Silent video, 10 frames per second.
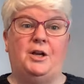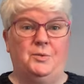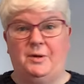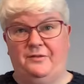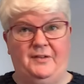you
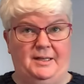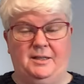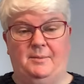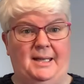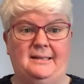would have fitted
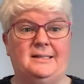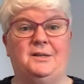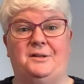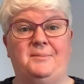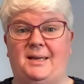them into
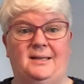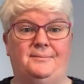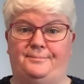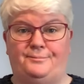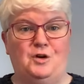the
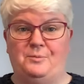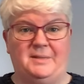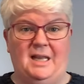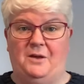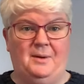main rooms
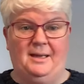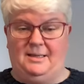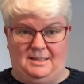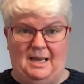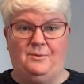anyway,
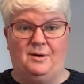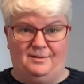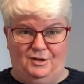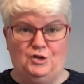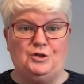because they were
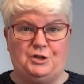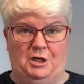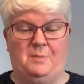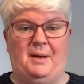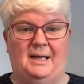used to
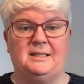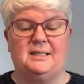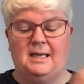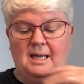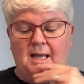
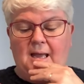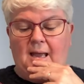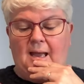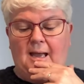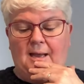capacity.
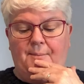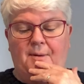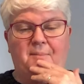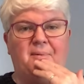We